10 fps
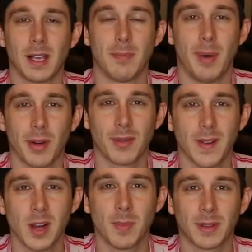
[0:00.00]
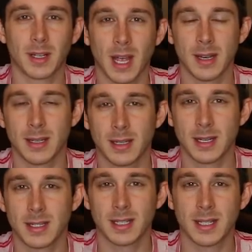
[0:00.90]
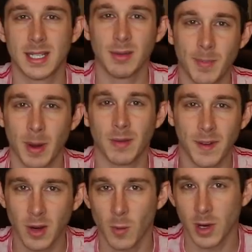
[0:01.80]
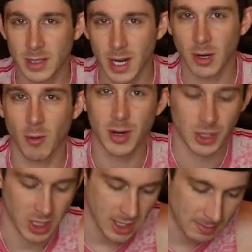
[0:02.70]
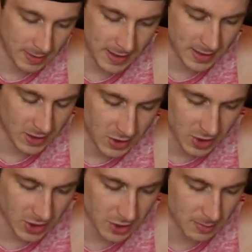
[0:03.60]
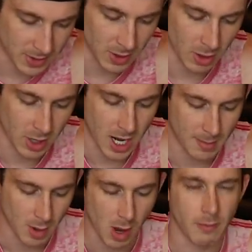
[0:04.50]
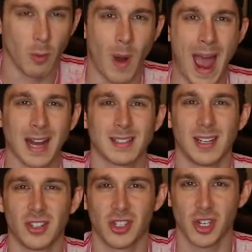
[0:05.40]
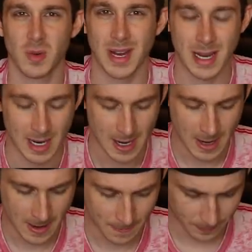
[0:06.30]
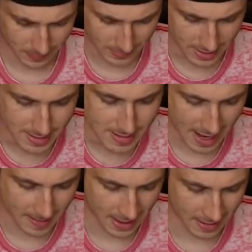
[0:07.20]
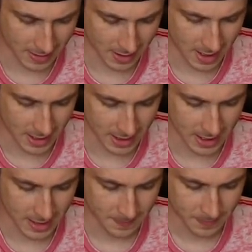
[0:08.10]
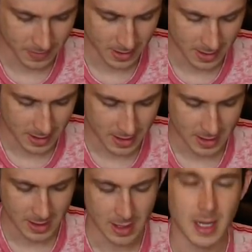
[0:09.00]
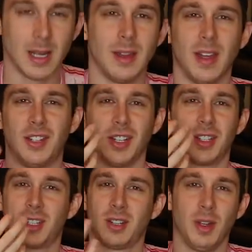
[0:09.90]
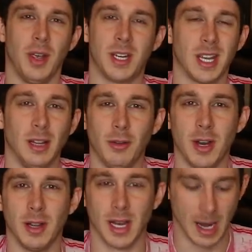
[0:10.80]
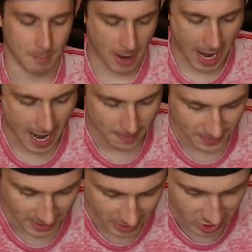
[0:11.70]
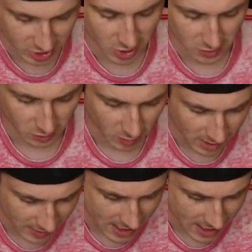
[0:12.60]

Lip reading: like a Butterfinger, but the consistency of a Butterfinger where it's kind of crunchy. But this is just such a bizarre combo of wax that's chewy, and then the honey, it just, it literally like it pops and it just goes right